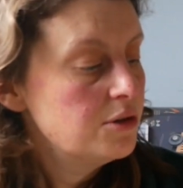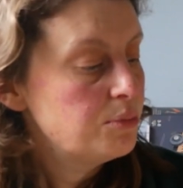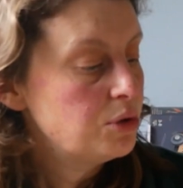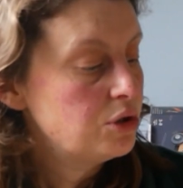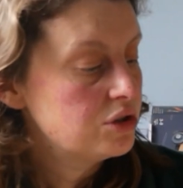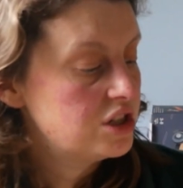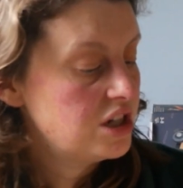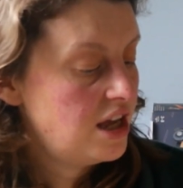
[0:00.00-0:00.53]

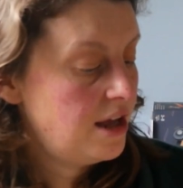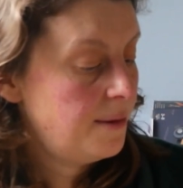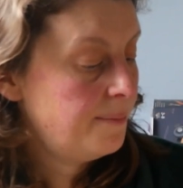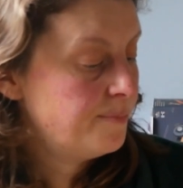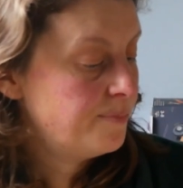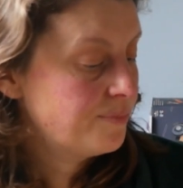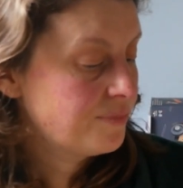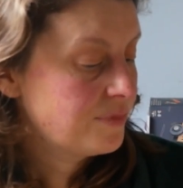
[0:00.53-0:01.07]
But
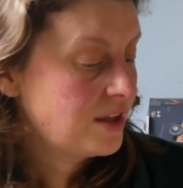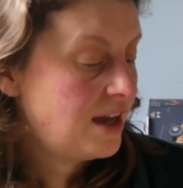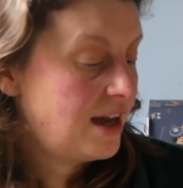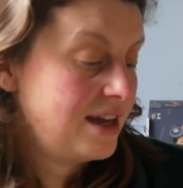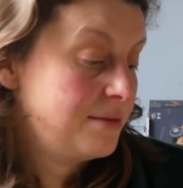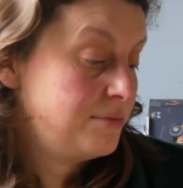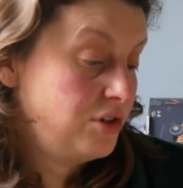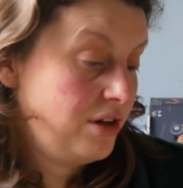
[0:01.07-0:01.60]

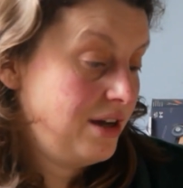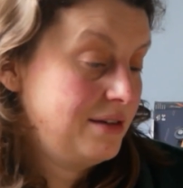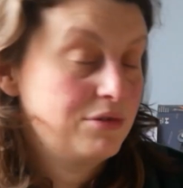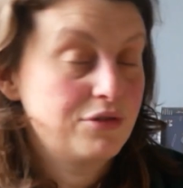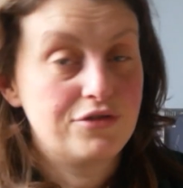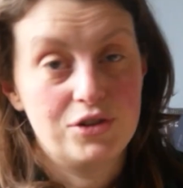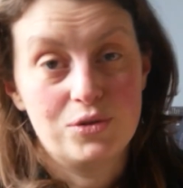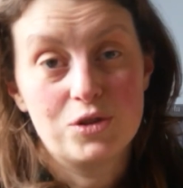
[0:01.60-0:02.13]
I
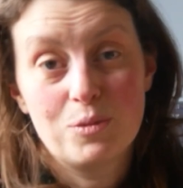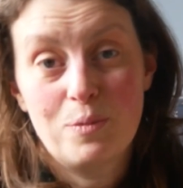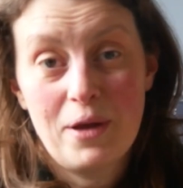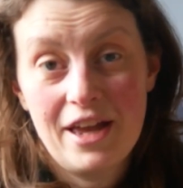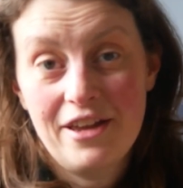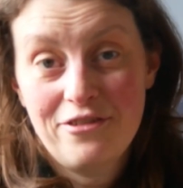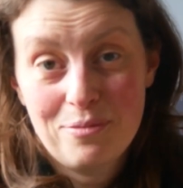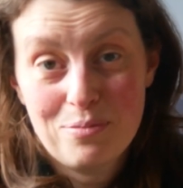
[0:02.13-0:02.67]
refuse to
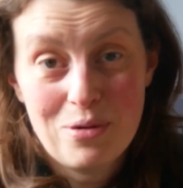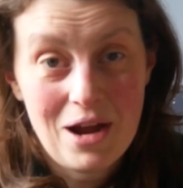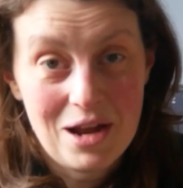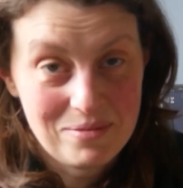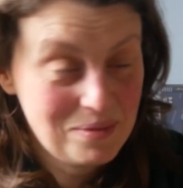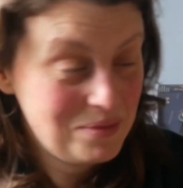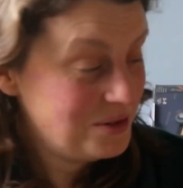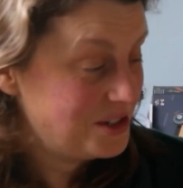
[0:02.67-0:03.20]
pay for
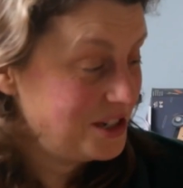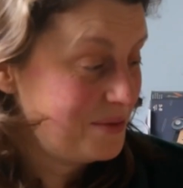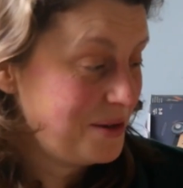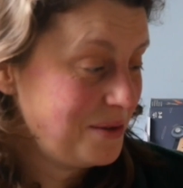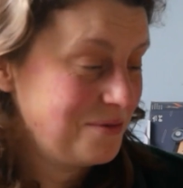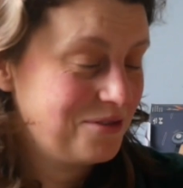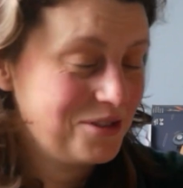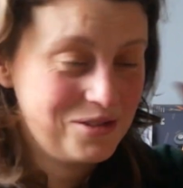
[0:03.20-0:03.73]
Prime membership.
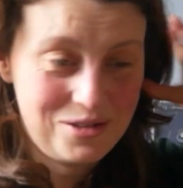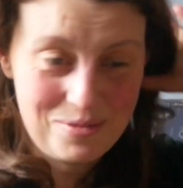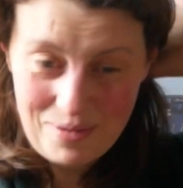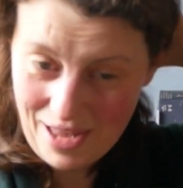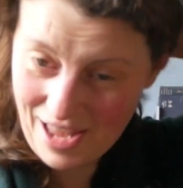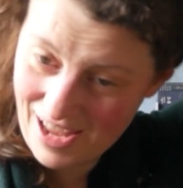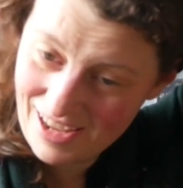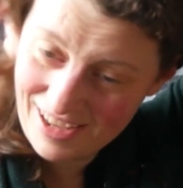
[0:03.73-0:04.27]
I refuse to
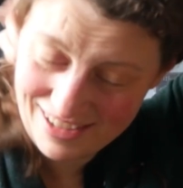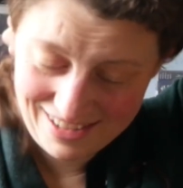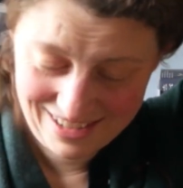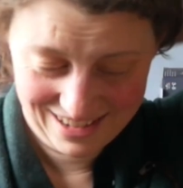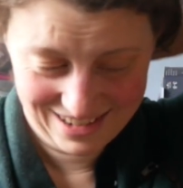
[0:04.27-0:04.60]
pay